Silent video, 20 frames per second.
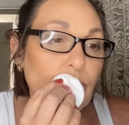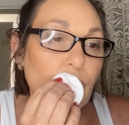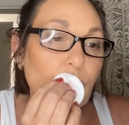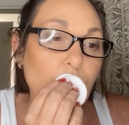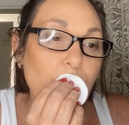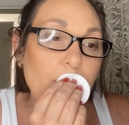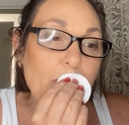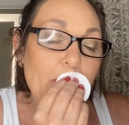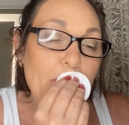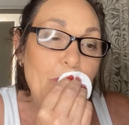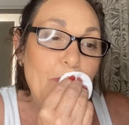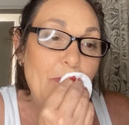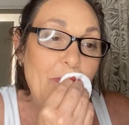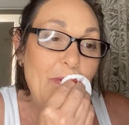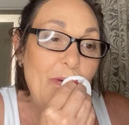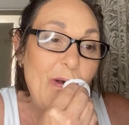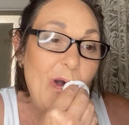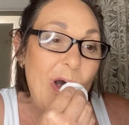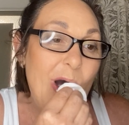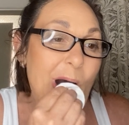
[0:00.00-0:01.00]
or
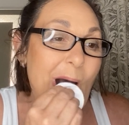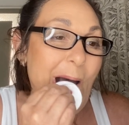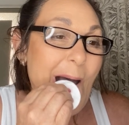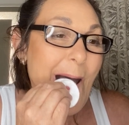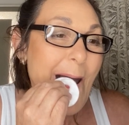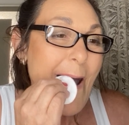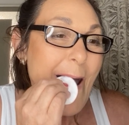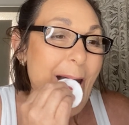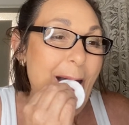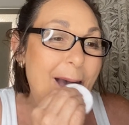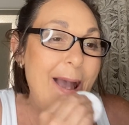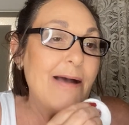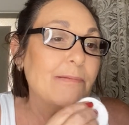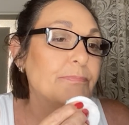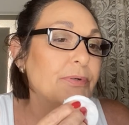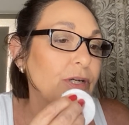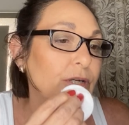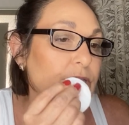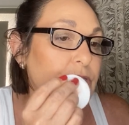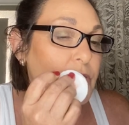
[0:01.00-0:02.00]

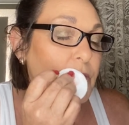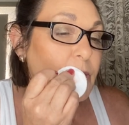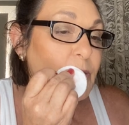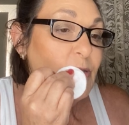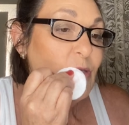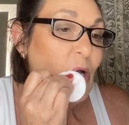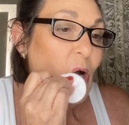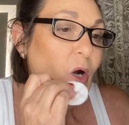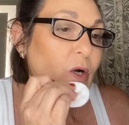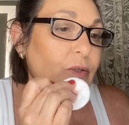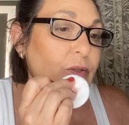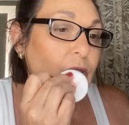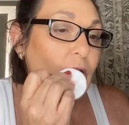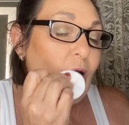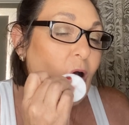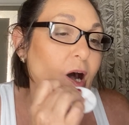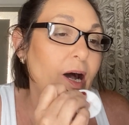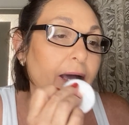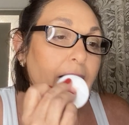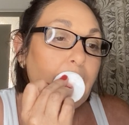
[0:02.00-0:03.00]
purchase
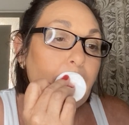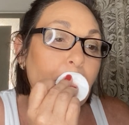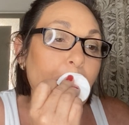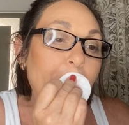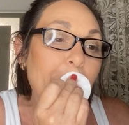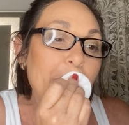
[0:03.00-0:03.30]
online,